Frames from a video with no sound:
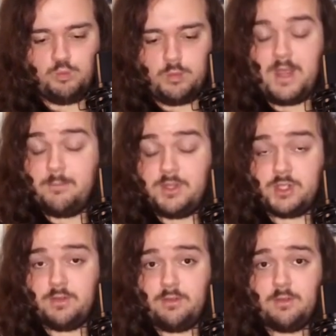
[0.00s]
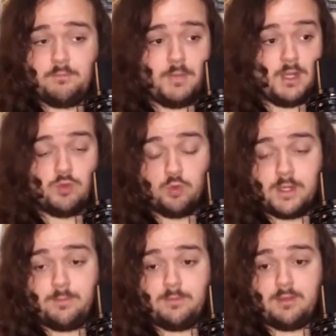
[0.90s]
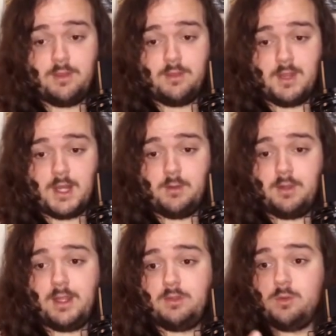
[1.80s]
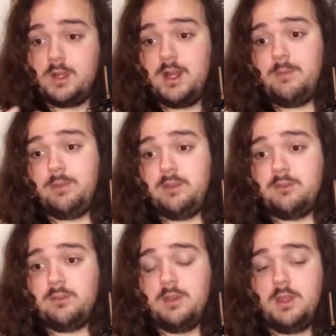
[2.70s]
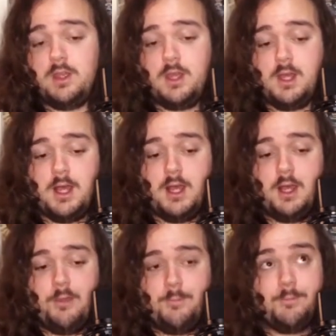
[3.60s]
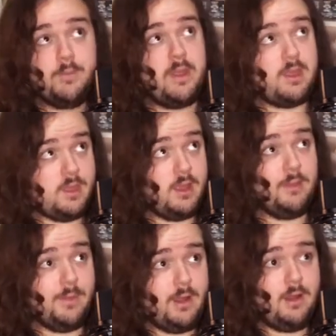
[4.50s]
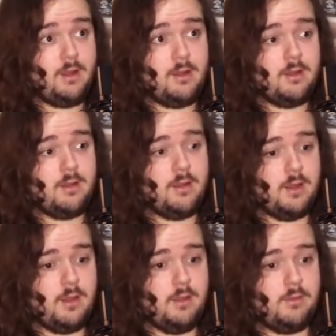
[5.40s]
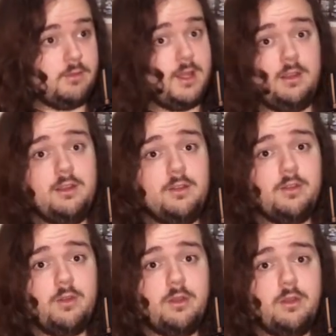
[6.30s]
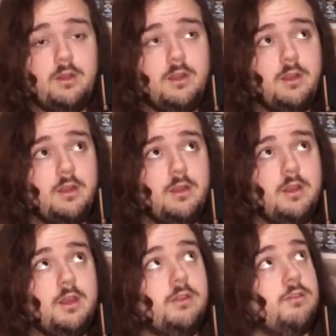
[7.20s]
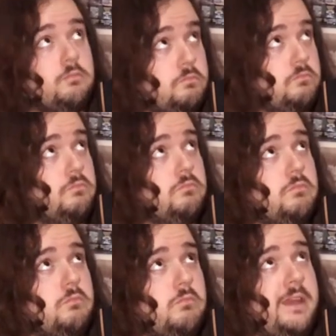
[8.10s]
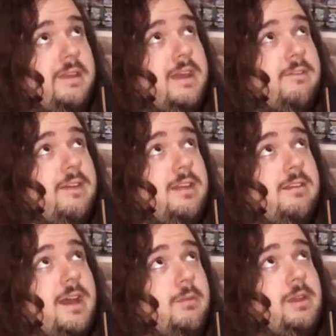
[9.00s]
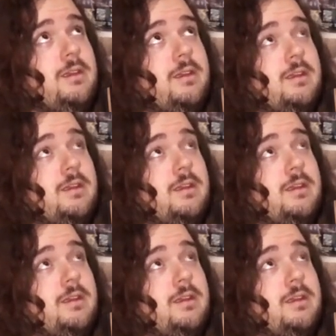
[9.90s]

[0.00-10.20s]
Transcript: ambitions and dreams that I would like to accomplish. Um, but that thing up there is not looking so good. It's making that face at me,